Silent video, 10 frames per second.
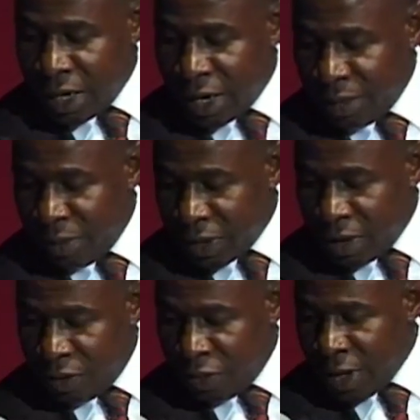Kariba
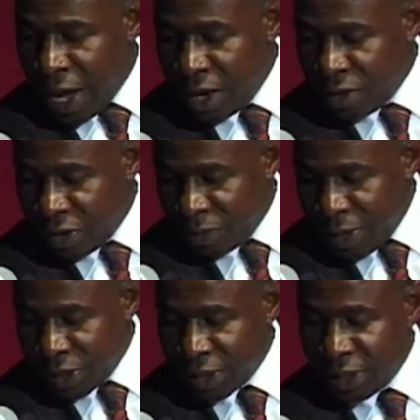South hydro
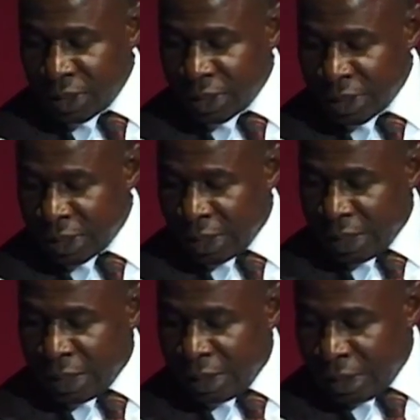expansion
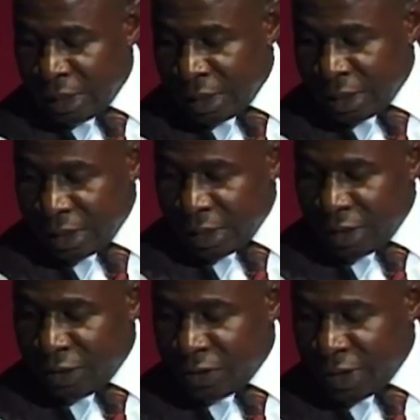
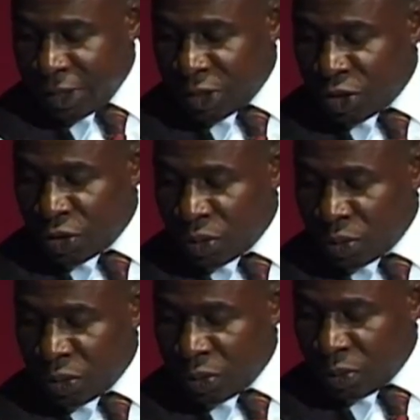is set to,